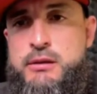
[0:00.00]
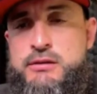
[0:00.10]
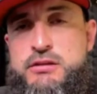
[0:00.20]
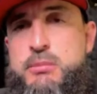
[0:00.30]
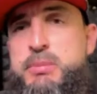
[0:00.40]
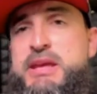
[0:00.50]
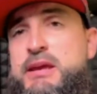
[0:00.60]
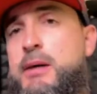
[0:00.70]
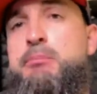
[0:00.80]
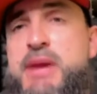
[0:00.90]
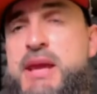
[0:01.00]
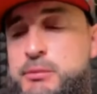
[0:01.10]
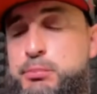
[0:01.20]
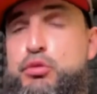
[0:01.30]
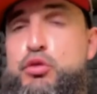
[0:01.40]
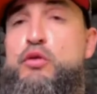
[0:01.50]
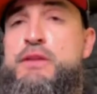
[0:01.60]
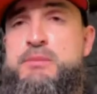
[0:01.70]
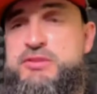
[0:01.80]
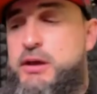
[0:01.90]
to become men, to prove
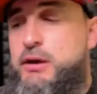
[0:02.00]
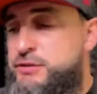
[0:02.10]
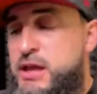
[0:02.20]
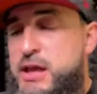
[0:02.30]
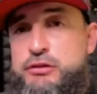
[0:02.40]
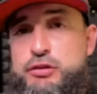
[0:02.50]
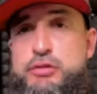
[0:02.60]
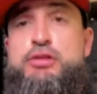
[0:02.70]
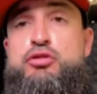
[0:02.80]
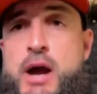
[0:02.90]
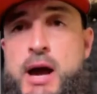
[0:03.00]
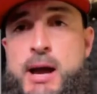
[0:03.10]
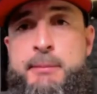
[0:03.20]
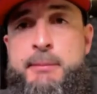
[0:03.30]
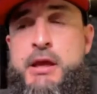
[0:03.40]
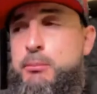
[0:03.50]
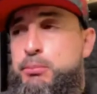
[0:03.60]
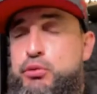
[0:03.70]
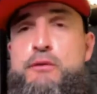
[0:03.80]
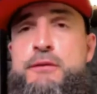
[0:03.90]
themselves to the tribe,
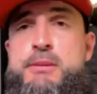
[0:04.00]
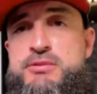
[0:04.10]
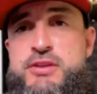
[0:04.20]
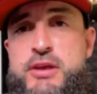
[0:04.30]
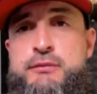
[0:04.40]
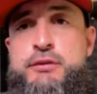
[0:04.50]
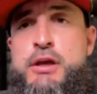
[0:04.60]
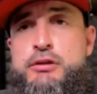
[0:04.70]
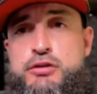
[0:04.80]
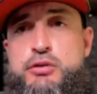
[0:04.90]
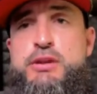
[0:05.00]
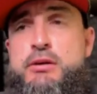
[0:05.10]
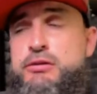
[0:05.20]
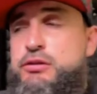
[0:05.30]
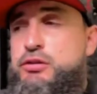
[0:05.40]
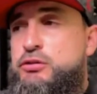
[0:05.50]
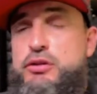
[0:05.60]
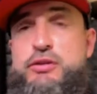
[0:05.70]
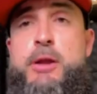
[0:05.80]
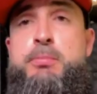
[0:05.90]
prove themselves to their
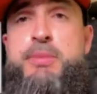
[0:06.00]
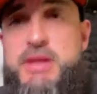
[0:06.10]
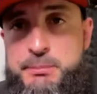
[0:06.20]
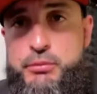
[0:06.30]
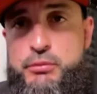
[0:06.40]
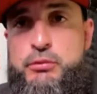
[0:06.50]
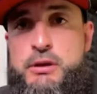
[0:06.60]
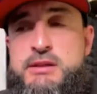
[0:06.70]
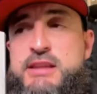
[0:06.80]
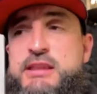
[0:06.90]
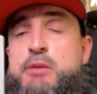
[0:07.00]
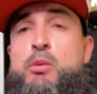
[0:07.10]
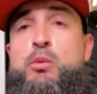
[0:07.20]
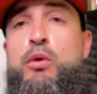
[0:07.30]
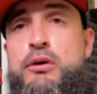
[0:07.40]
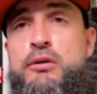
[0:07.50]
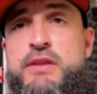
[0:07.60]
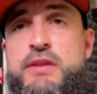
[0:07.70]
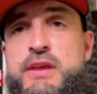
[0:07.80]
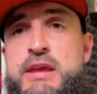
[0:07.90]
people, that they were
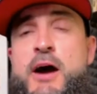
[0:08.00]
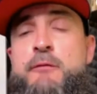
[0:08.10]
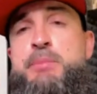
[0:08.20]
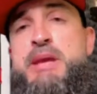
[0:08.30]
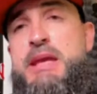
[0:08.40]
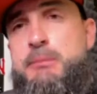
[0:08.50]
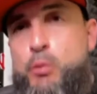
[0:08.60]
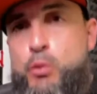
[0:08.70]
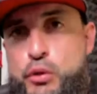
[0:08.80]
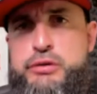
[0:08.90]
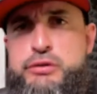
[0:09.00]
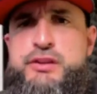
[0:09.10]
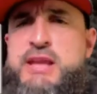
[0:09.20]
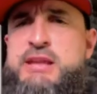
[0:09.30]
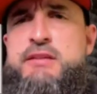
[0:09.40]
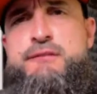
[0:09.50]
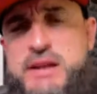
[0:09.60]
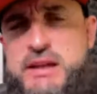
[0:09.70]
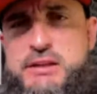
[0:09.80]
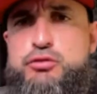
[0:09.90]
worthy of being warriors and
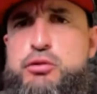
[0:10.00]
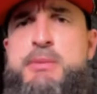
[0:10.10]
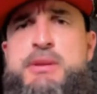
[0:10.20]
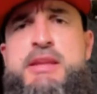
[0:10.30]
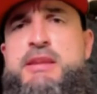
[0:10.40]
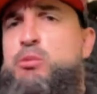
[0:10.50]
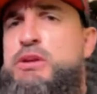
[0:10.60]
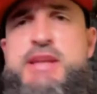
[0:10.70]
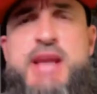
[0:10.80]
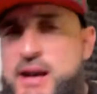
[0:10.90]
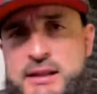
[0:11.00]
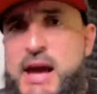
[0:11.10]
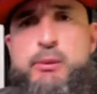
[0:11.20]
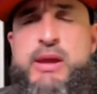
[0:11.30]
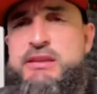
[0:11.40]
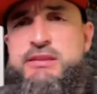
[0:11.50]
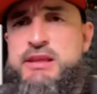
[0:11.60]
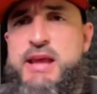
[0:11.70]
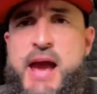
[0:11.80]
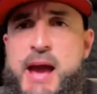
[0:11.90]
defending the tribe, and that they would not allow
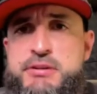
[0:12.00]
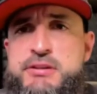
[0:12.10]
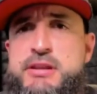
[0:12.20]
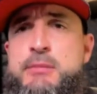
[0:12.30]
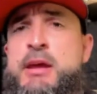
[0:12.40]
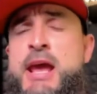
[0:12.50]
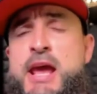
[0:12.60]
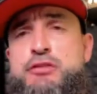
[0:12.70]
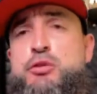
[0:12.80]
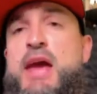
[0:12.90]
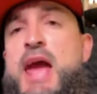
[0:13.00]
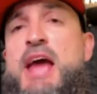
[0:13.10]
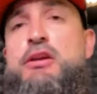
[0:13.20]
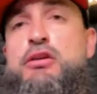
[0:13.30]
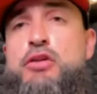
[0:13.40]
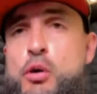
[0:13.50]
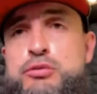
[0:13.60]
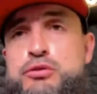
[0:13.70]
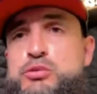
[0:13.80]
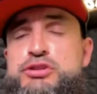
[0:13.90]
anything to happen to them. And so they had to go
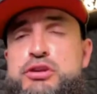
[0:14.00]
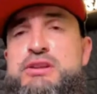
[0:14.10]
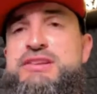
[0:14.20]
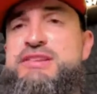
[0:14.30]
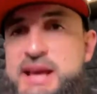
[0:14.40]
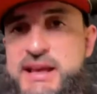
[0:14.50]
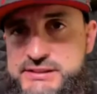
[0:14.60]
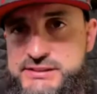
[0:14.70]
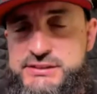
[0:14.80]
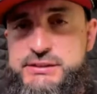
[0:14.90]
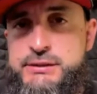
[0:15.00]
through certain tests,